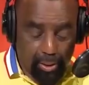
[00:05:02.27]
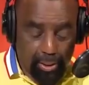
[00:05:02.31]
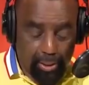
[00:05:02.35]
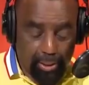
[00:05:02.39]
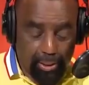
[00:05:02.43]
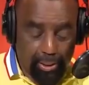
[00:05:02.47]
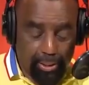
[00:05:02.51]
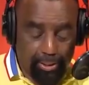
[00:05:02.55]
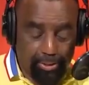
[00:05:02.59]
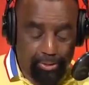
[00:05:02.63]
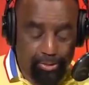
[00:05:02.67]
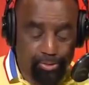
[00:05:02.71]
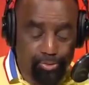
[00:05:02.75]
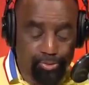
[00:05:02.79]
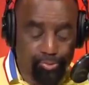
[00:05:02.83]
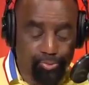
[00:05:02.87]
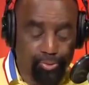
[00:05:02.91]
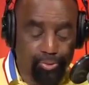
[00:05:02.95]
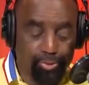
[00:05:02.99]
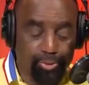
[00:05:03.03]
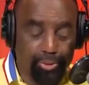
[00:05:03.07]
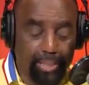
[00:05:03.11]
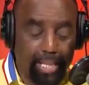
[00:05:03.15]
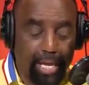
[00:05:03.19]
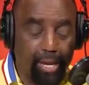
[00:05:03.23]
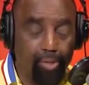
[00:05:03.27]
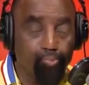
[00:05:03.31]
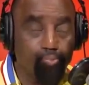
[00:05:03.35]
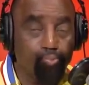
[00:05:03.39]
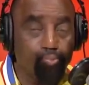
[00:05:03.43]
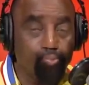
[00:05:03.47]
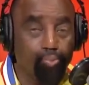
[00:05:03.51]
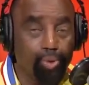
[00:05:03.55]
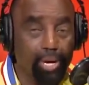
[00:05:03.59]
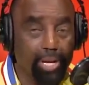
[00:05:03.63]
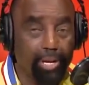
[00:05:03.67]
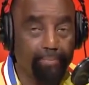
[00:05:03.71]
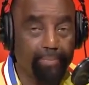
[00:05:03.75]
And they use words like
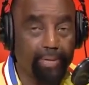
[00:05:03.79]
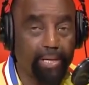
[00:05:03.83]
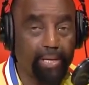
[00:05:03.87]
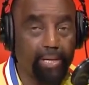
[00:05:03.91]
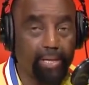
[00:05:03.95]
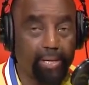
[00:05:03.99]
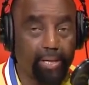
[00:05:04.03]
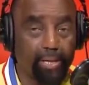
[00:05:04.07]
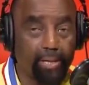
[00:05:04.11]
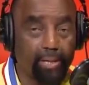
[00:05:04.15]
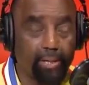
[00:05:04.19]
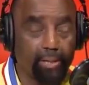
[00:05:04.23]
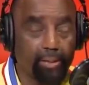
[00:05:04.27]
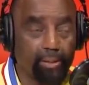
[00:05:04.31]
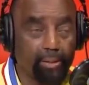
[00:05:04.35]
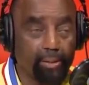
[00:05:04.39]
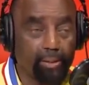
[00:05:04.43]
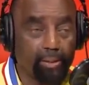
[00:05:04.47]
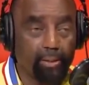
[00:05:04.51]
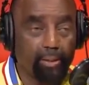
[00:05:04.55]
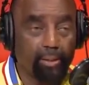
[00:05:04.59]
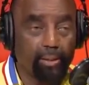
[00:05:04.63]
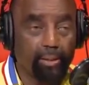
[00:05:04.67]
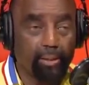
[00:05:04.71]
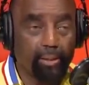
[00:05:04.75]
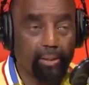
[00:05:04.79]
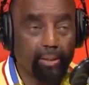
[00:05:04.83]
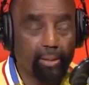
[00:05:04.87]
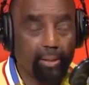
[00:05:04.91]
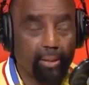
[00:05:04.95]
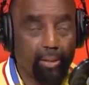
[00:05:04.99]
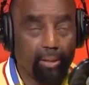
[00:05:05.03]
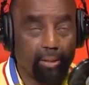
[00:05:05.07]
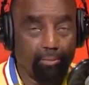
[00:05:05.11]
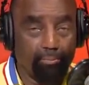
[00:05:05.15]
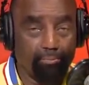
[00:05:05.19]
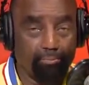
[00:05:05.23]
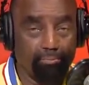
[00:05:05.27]
women,
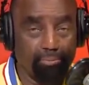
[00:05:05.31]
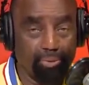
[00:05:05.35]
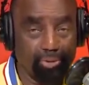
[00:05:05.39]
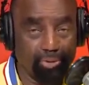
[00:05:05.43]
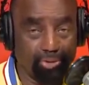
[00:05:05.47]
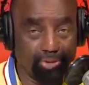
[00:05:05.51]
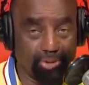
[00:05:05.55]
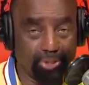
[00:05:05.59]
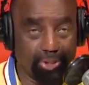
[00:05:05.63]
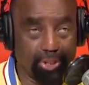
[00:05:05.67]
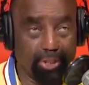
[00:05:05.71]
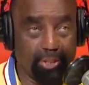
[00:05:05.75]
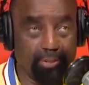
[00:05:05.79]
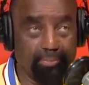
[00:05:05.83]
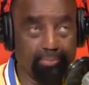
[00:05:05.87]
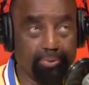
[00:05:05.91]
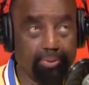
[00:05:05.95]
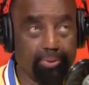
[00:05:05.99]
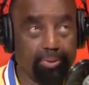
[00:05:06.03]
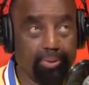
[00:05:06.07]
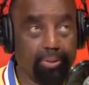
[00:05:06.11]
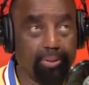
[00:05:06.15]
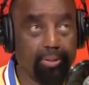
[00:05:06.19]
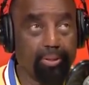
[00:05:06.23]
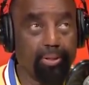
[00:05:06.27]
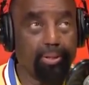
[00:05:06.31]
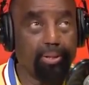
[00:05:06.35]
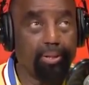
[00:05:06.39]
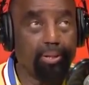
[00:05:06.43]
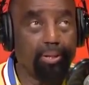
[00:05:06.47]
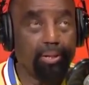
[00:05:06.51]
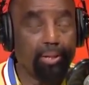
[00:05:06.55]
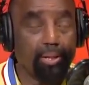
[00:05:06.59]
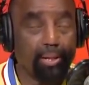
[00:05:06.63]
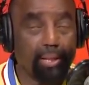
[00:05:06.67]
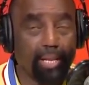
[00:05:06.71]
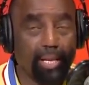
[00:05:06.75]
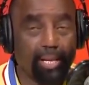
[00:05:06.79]
Muslims
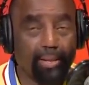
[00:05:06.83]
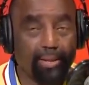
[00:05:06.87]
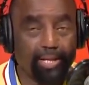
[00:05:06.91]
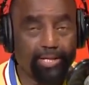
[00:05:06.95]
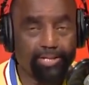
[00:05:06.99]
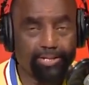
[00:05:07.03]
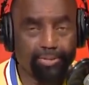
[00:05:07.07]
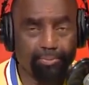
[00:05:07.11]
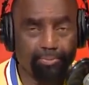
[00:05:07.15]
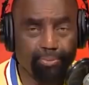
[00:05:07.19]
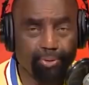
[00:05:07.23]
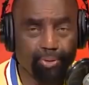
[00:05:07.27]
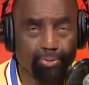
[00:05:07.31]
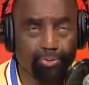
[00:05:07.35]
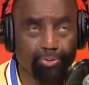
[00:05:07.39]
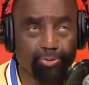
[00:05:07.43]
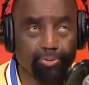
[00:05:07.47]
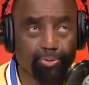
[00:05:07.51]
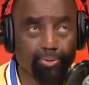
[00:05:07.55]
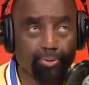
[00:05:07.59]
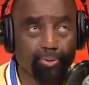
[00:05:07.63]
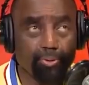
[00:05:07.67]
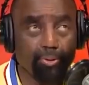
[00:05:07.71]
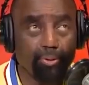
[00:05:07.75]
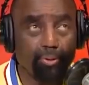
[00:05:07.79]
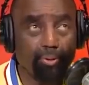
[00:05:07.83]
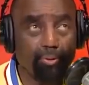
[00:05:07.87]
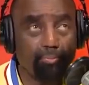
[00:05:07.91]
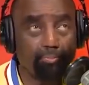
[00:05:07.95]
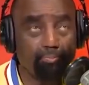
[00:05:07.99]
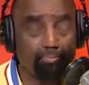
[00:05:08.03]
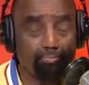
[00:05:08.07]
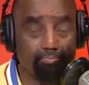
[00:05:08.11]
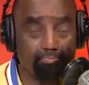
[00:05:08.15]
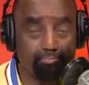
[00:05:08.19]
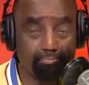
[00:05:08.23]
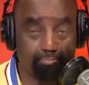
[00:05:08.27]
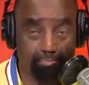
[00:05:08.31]
like that's supposed to
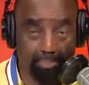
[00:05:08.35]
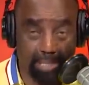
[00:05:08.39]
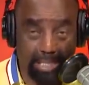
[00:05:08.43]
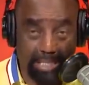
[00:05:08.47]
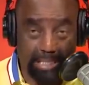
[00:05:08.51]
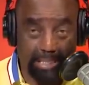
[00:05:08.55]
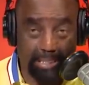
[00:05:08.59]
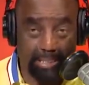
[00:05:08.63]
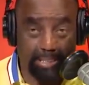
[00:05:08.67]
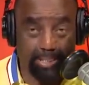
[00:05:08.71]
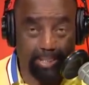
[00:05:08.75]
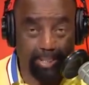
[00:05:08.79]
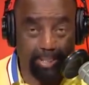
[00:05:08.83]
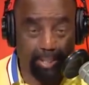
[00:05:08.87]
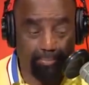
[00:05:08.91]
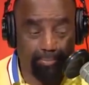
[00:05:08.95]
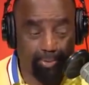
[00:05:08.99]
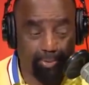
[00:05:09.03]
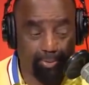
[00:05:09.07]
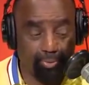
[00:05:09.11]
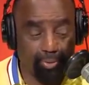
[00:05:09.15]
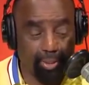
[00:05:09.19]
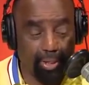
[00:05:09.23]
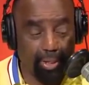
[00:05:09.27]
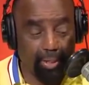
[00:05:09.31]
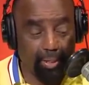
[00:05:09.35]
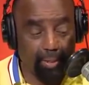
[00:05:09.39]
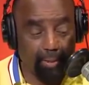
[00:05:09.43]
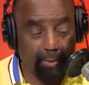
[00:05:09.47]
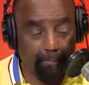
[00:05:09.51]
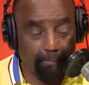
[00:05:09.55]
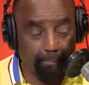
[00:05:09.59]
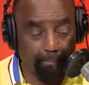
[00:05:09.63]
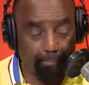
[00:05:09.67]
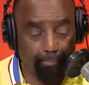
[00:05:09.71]
mean something, right?